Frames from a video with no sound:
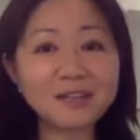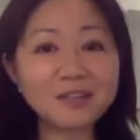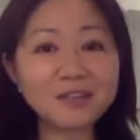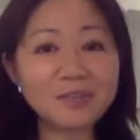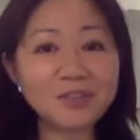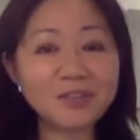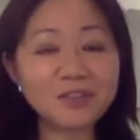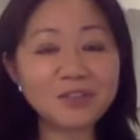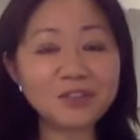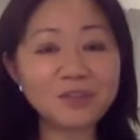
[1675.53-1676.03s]

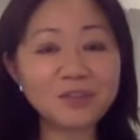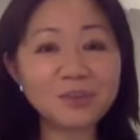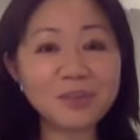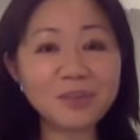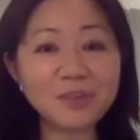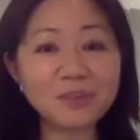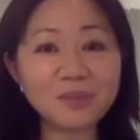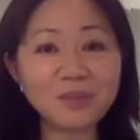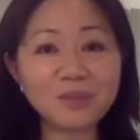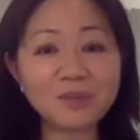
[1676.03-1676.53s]
being too
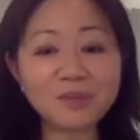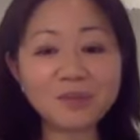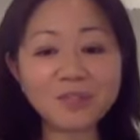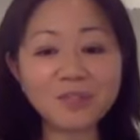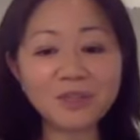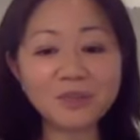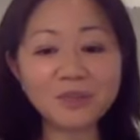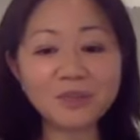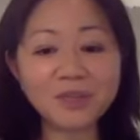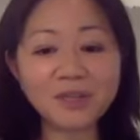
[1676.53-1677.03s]
worried about
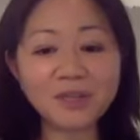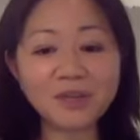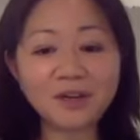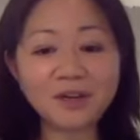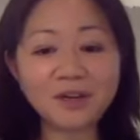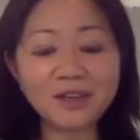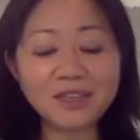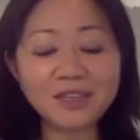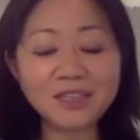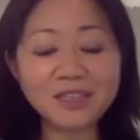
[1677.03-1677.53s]
risk or
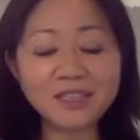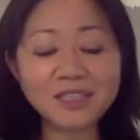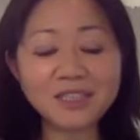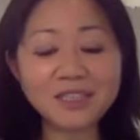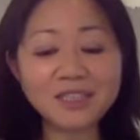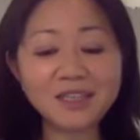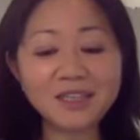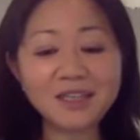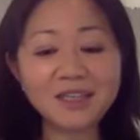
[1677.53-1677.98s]
cost.